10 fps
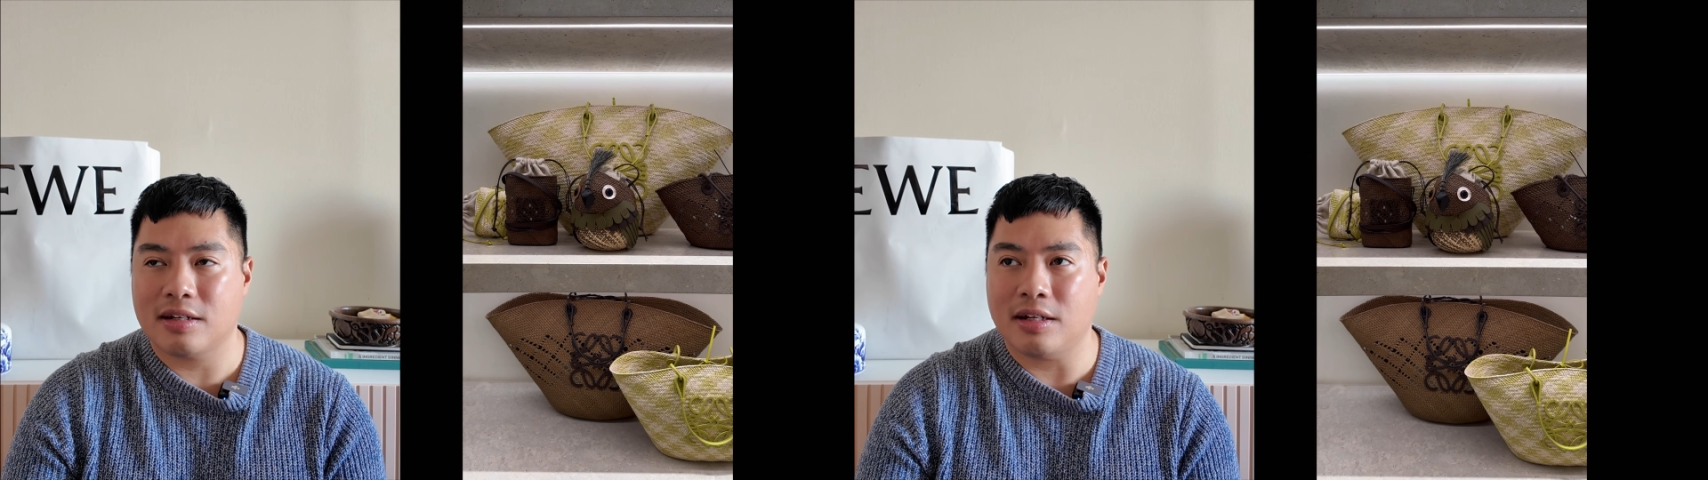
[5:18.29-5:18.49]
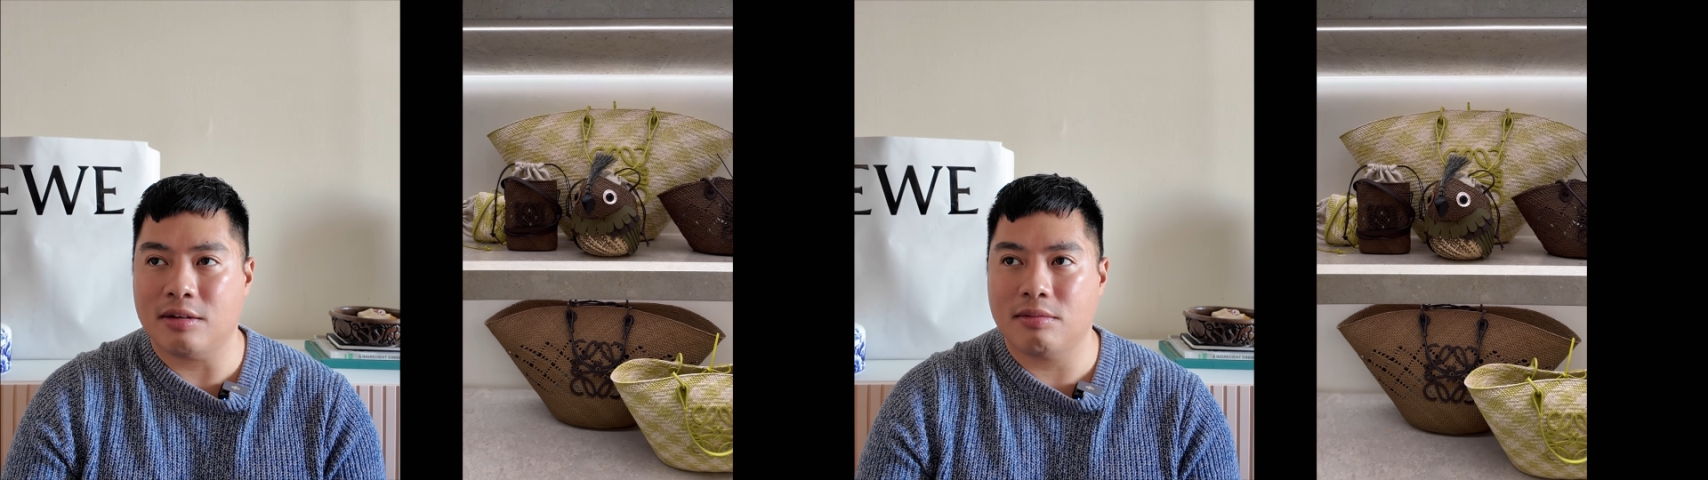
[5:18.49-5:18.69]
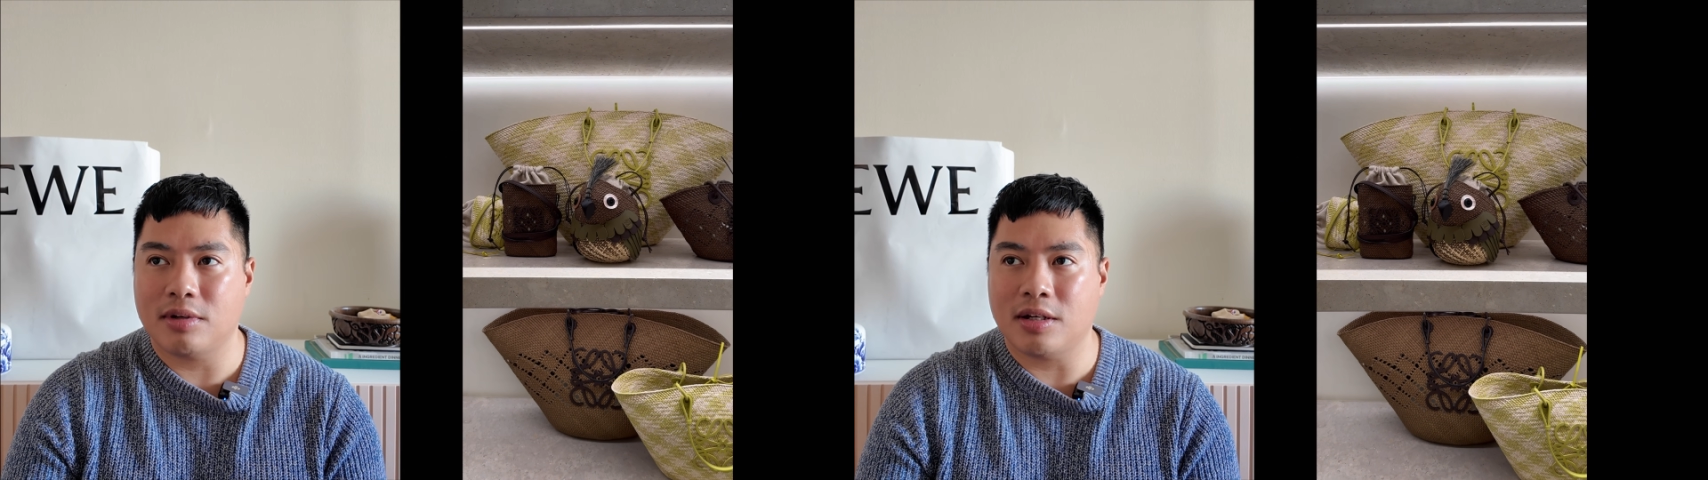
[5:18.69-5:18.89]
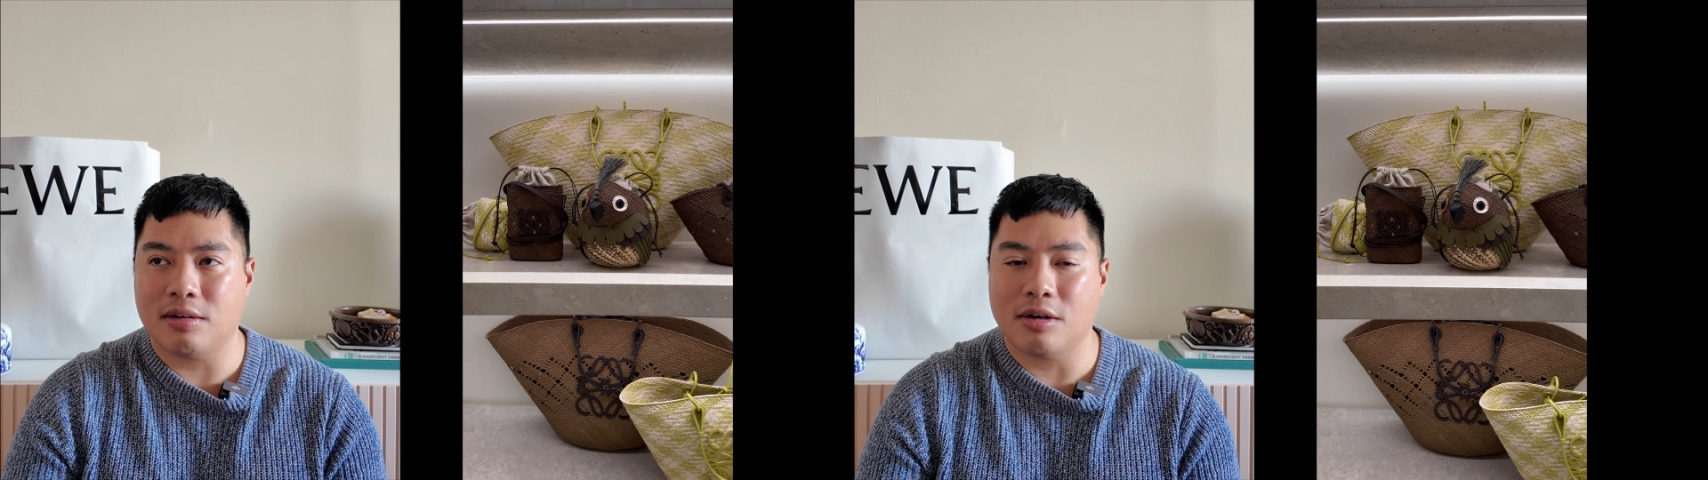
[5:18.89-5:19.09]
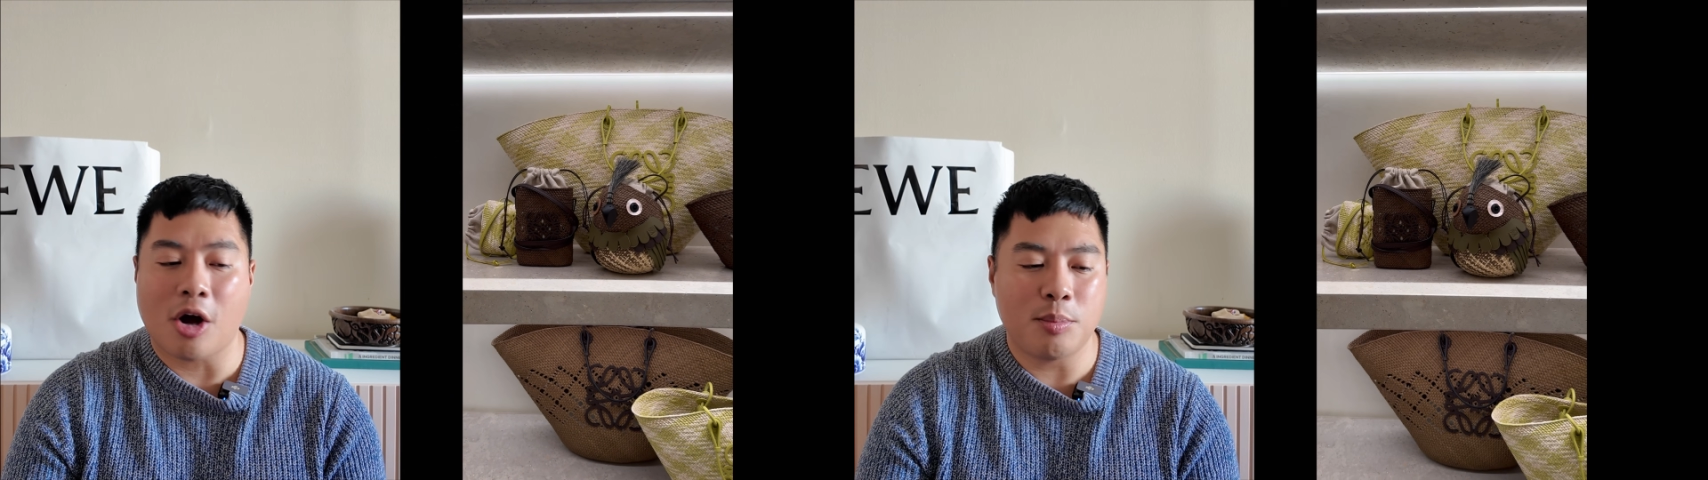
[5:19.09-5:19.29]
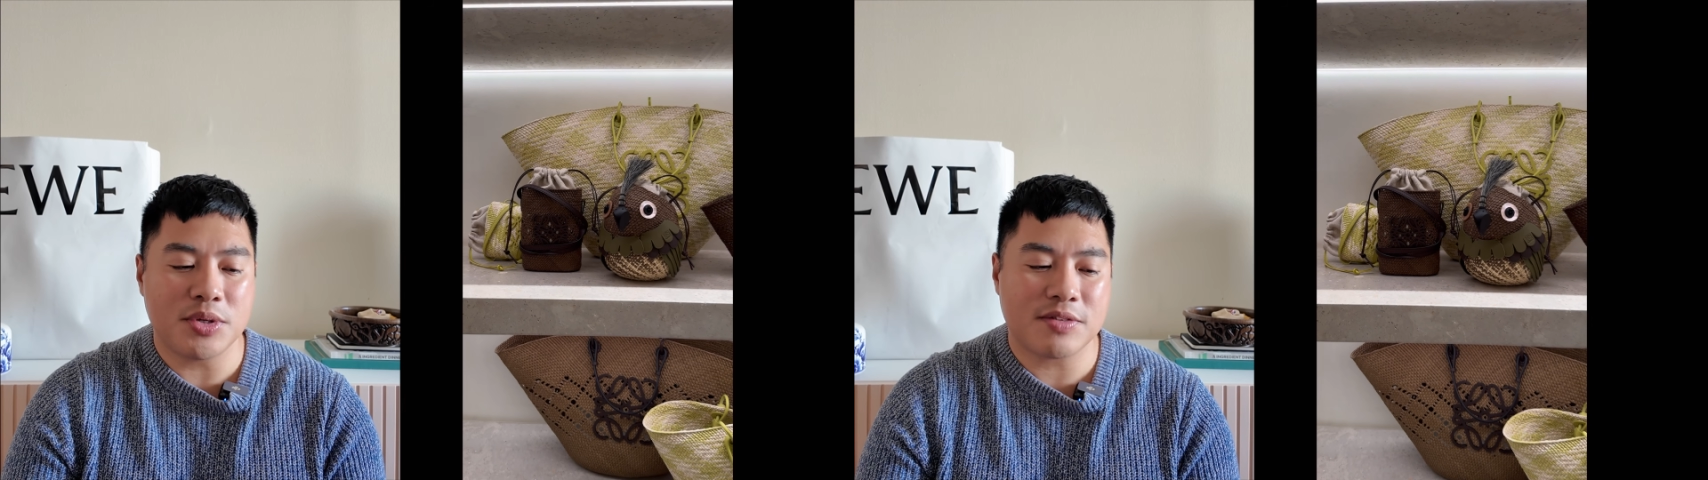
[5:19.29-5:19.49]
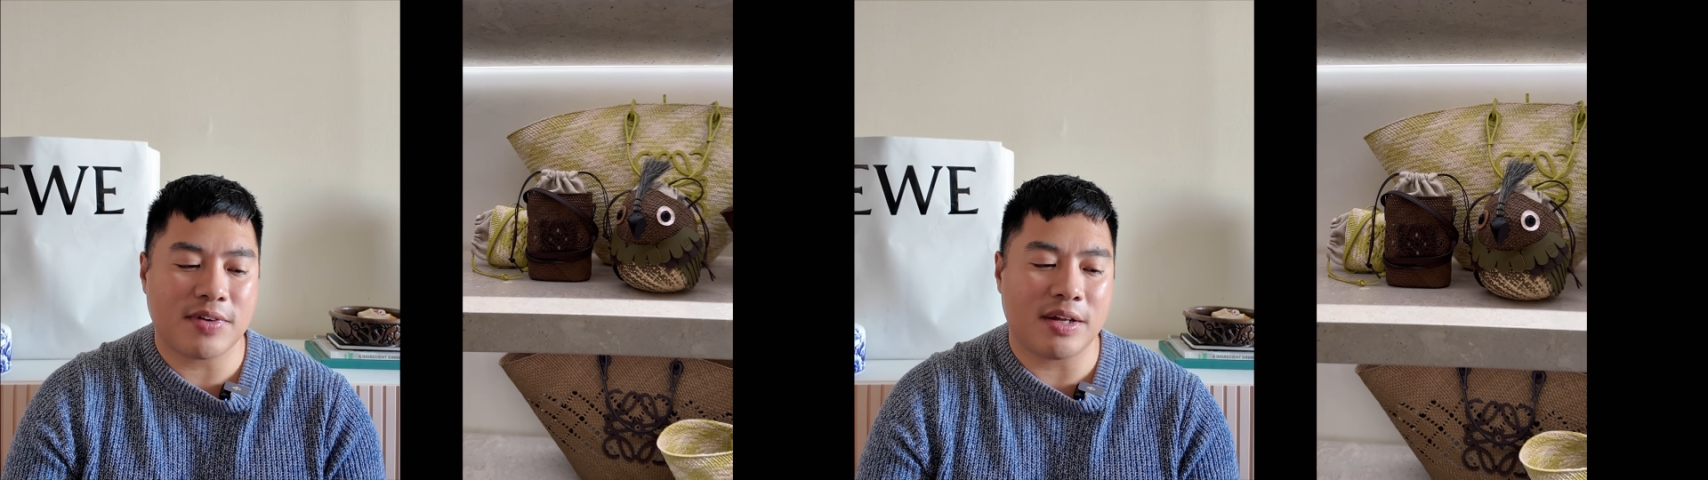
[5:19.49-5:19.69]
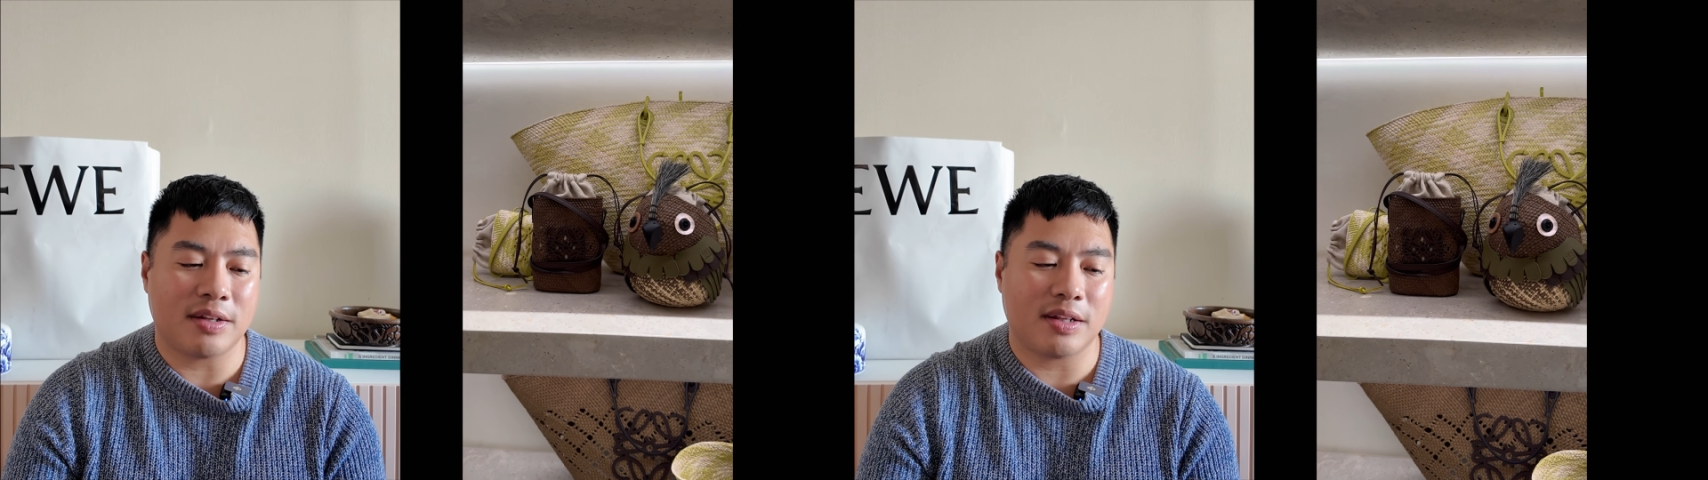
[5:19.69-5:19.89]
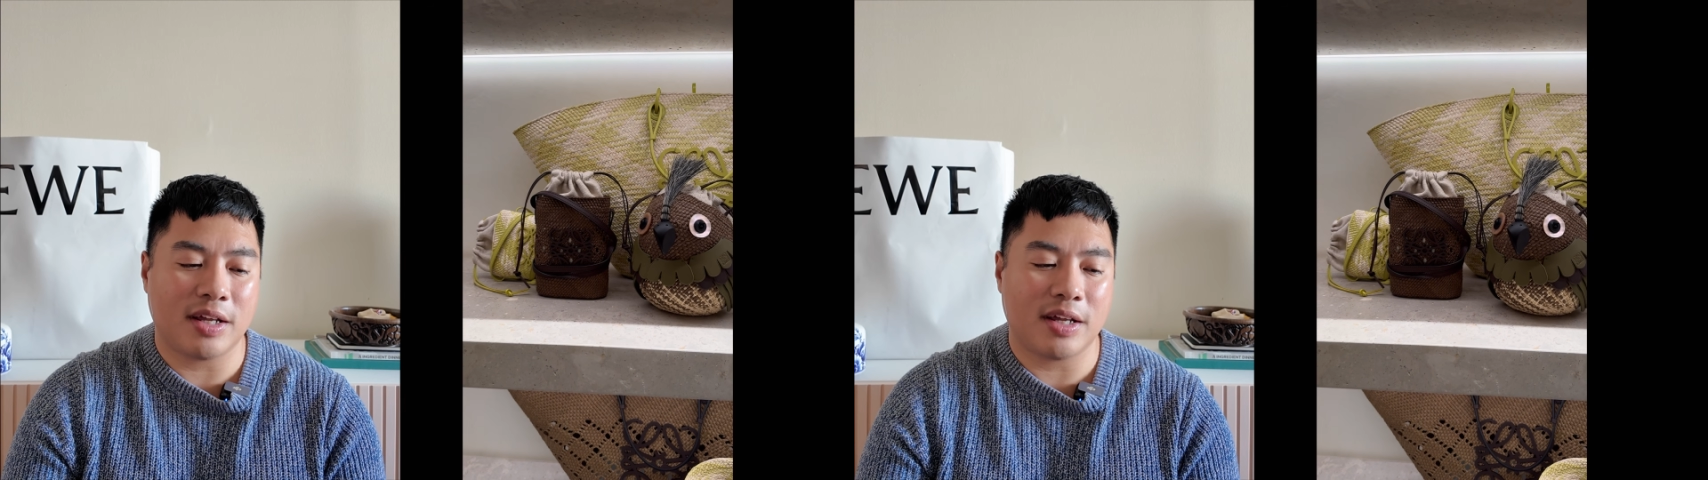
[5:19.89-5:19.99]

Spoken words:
It almost felt